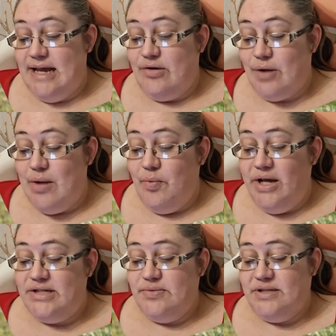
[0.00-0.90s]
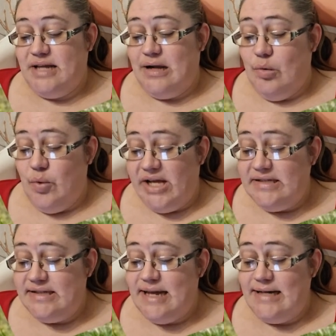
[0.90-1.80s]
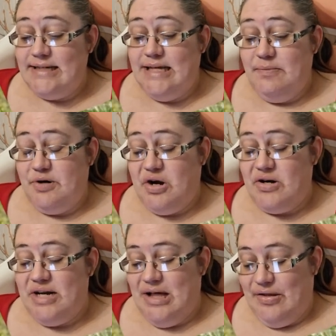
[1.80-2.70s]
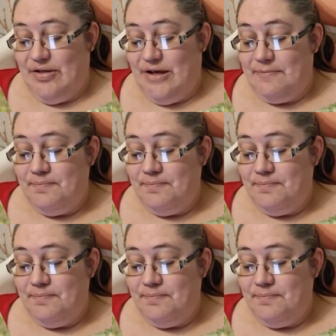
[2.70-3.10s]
a great way to recycle waste and to keep your garden healthy.